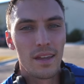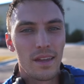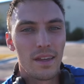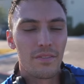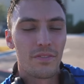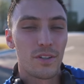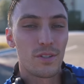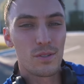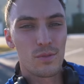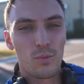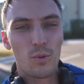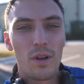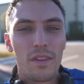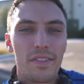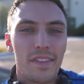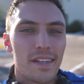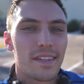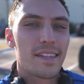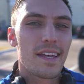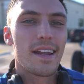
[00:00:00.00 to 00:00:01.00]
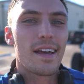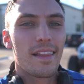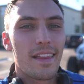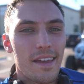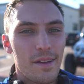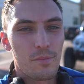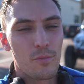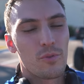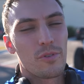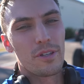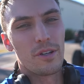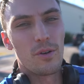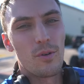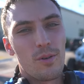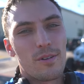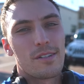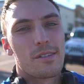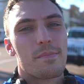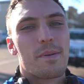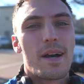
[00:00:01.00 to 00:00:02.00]
If there's one thing that I like more than
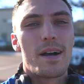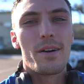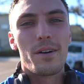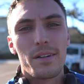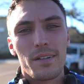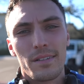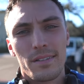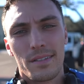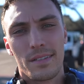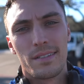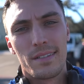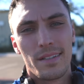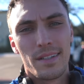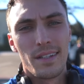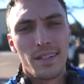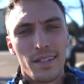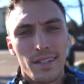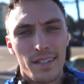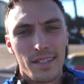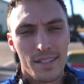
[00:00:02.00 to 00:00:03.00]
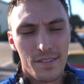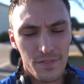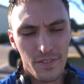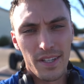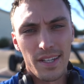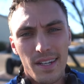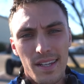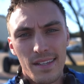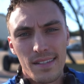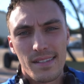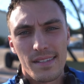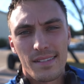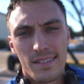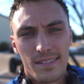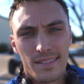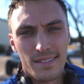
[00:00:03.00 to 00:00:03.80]
horsepower, it's fitness.